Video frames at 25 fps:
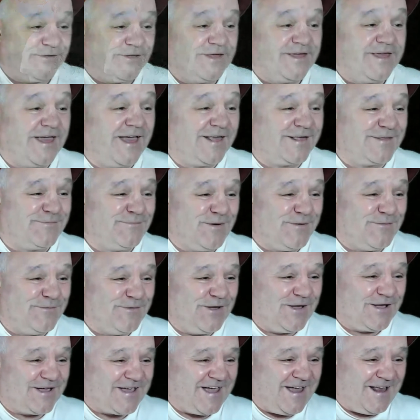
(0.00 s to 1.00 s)
Yes, we're
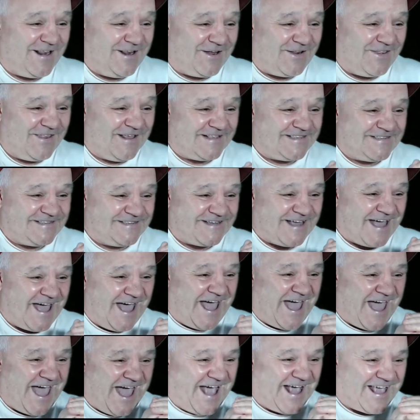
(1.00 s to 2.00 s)
working on the
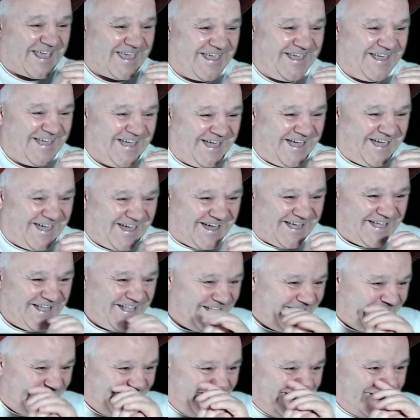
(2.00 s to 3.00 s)
tech.
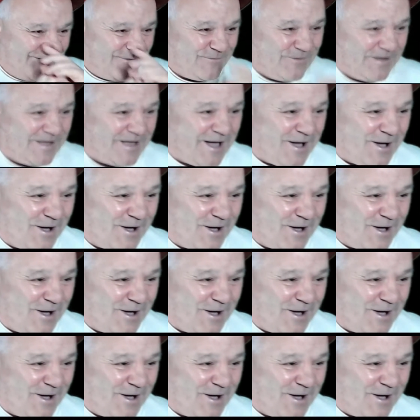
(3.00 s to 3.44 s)
we are